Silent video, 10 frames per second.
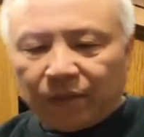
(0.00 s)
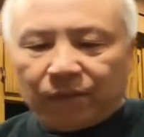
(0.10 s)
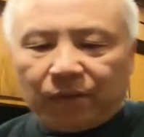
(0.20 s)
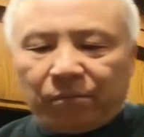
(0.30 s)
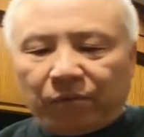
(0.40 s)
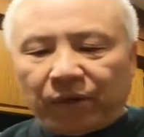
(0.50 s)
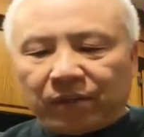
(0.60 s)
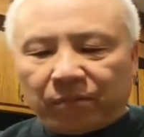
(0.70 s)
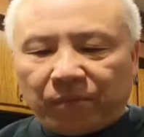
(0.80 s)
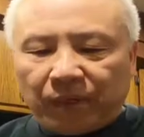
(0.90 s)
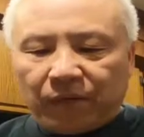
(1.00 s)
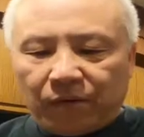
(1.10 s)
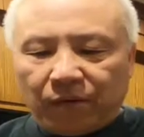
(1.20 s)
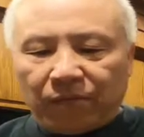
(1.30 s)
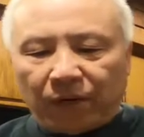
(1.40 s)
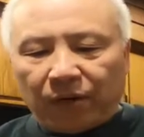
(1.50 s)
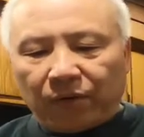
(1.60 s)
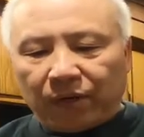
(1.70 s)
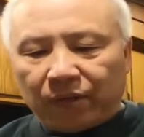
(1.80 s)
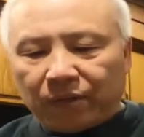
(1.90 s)
Simple recipe, corn fried
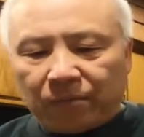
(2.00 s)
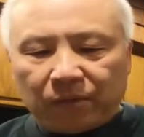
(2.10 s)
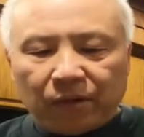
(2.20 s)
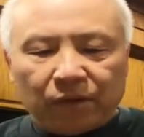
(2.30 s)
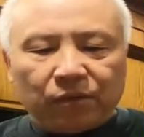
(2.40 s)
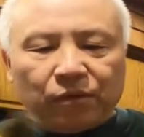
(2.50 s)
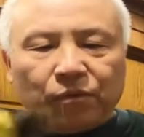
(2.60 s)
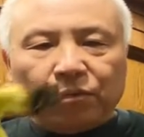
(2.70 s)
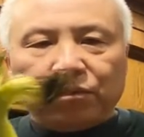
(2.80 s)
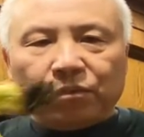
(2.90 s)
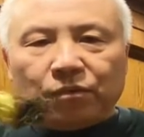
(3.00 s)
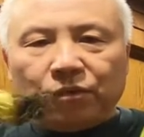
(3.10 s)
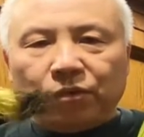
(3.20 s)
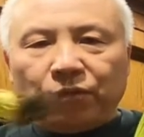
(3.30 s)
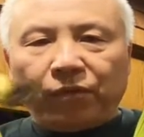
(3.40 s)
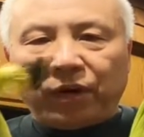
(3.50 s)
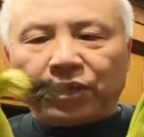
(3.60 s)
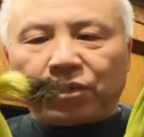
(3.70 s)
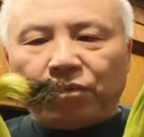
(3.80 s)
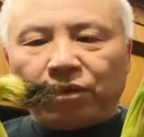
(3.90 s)
rice. I've got two
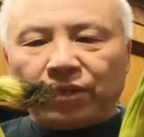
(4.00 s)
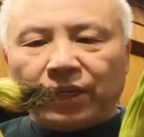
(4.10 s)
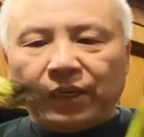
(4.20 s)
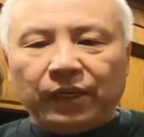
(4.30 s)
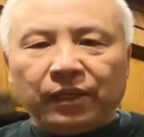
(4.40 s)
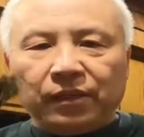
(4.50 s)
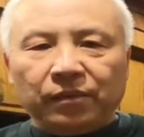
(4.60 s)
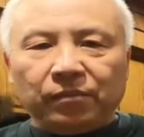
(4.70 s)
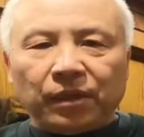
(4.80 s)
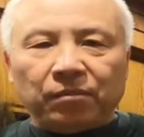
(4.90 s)
fresh corn right here.